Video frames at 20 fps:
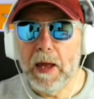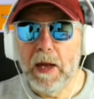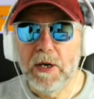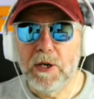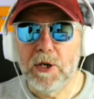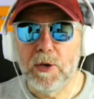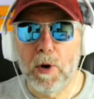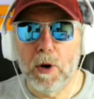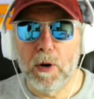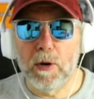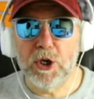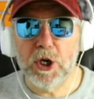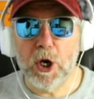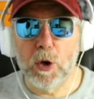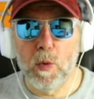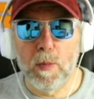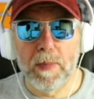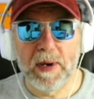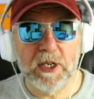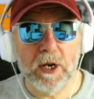tomorrow's
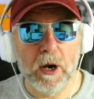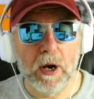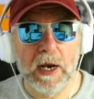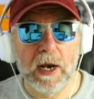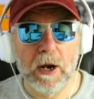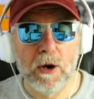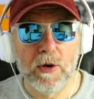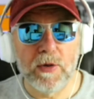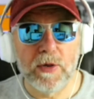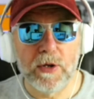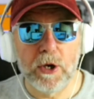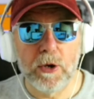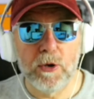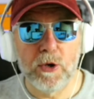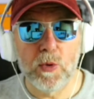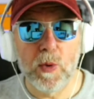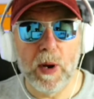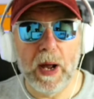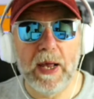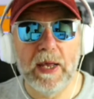show will be slightly longer than
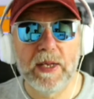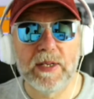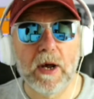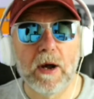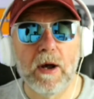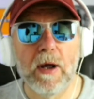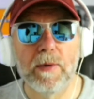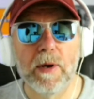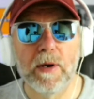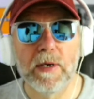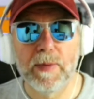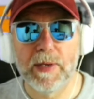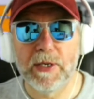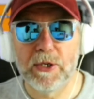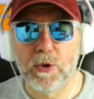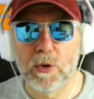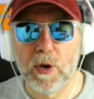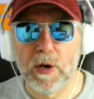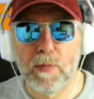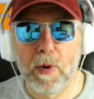usual as I'm going to be
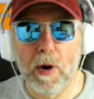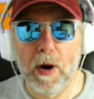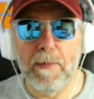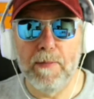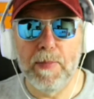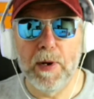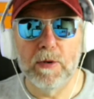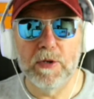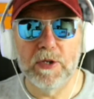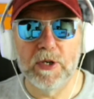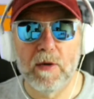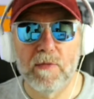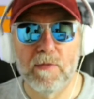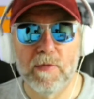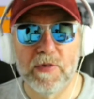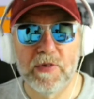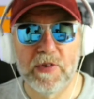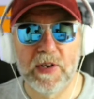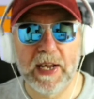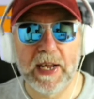joined by Builders
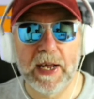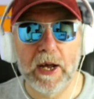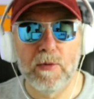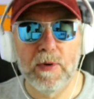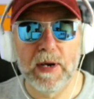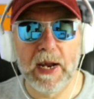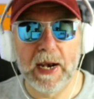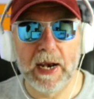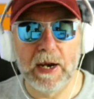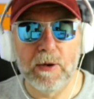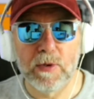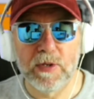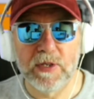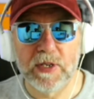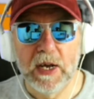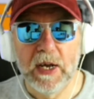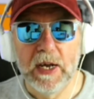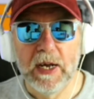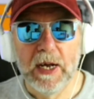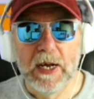Conference CEO Neil
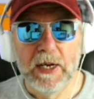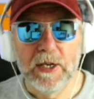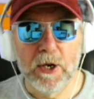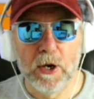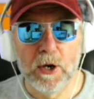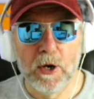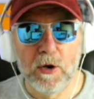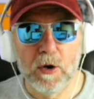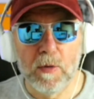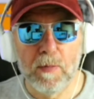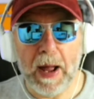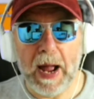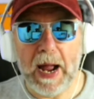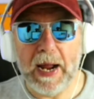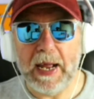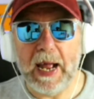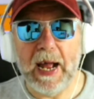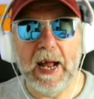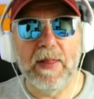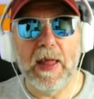Edwards to look
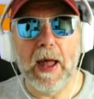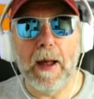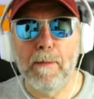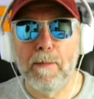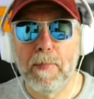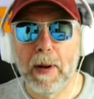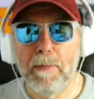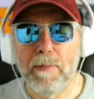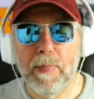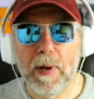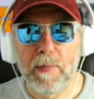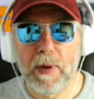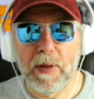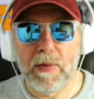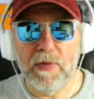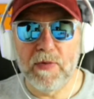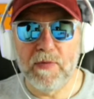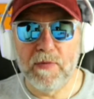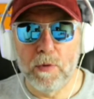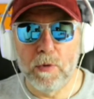back at that bumper
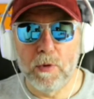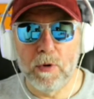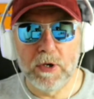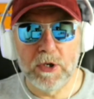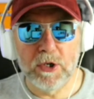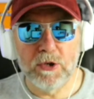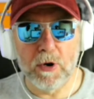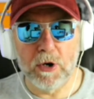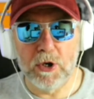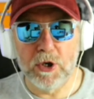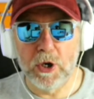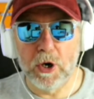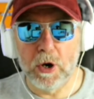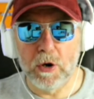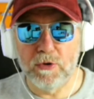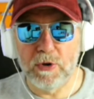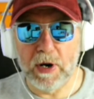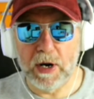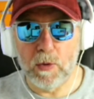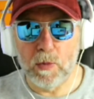month for Construction
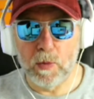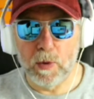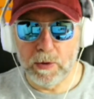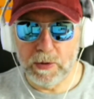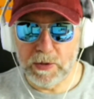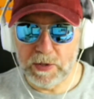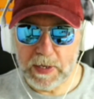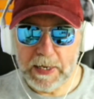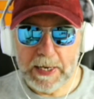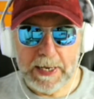Contract Awards.